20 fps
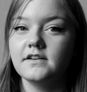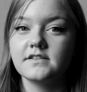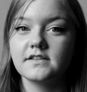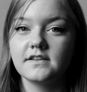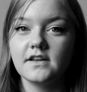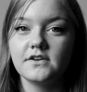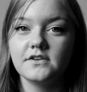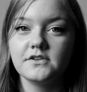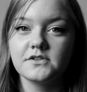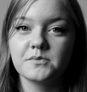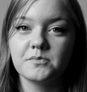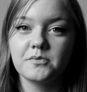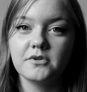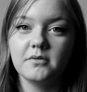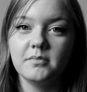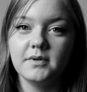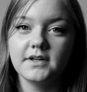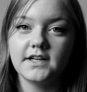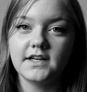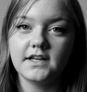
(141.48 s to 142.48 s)
skills
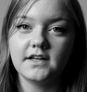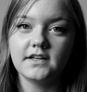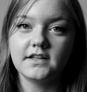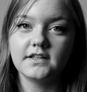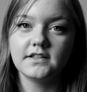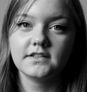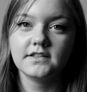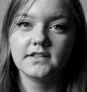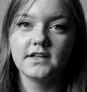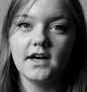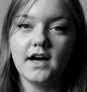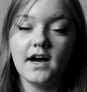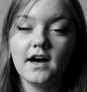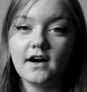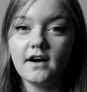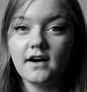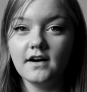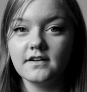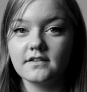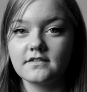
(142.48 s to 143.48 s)
probably are
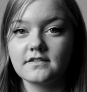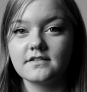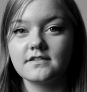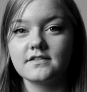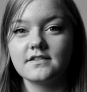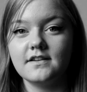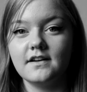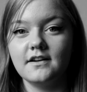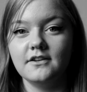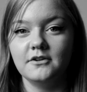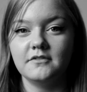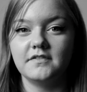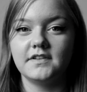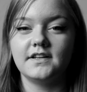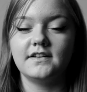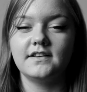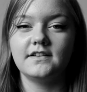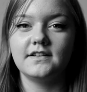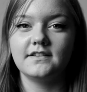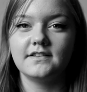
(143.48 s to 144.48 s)
art. I love
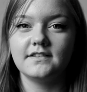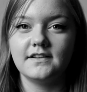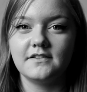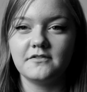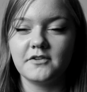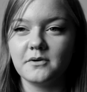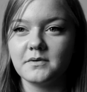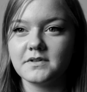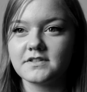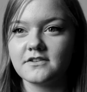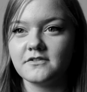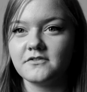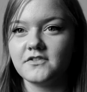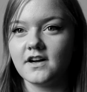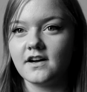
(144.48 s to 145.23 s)
art. I've always loved